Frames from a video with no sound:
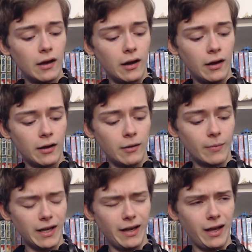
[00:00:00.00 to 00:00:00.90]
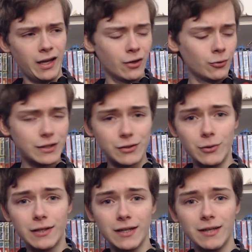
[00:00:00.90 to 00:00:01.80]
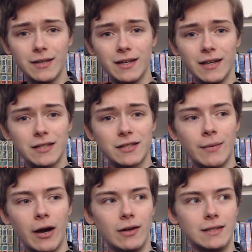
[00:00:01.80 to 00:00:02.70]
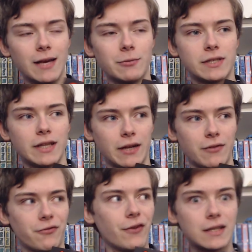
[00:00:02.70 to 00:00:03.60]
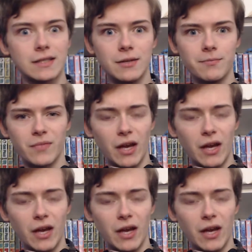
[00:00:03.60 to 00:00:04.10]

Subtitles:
And Onizuka somehow is able to like fix them,